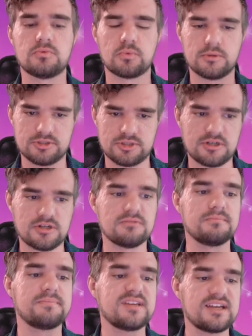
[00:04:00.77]

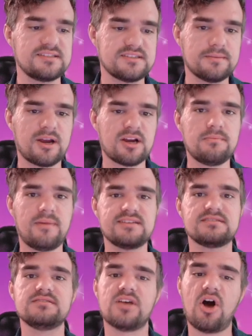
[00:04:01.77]
return because the
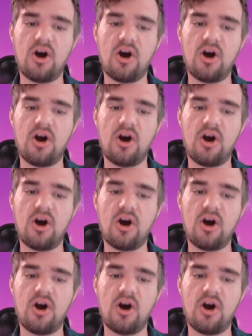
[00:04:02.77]
Barabas is